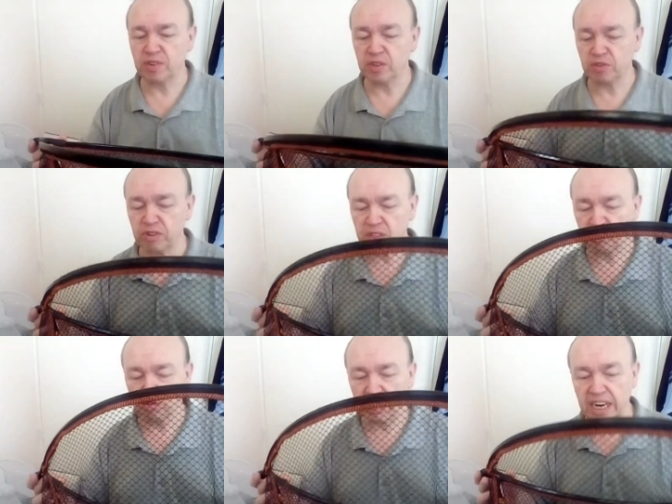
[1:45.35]
filtering
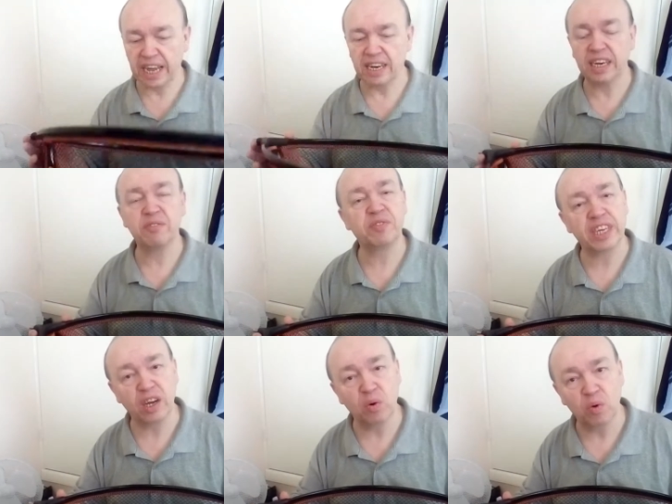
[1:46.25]
through the net,
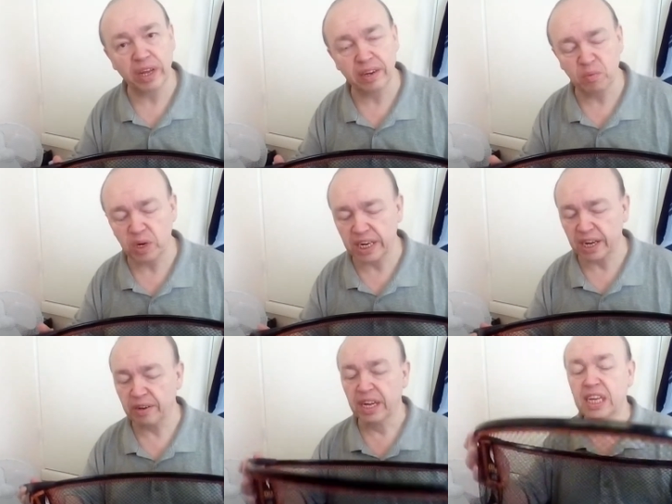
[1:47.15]
lifting it all out in one go.